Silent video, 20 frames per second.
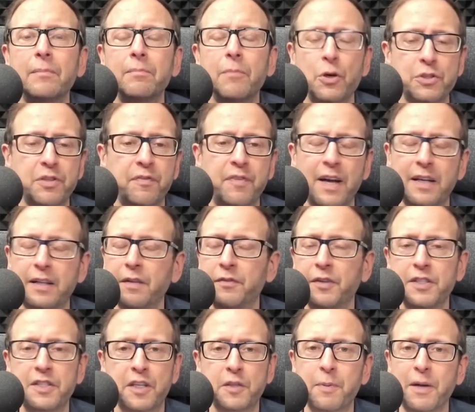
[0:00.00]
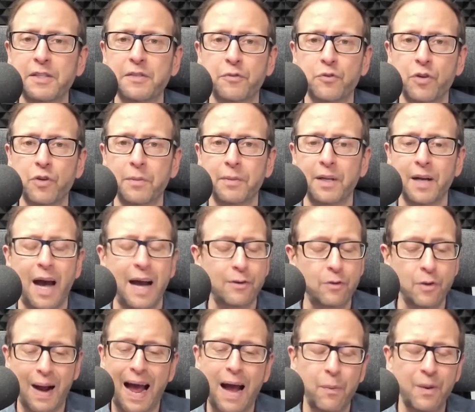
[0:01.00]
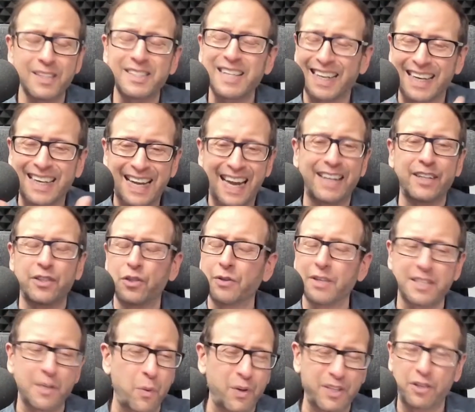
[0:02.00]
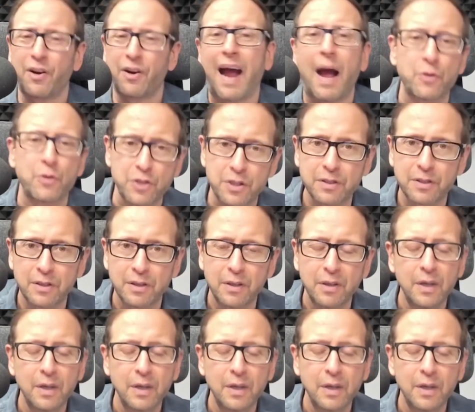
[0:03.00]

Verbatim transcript: Most effective, least expensive treatment. I don't know how else I can get it to you unless I went to your house.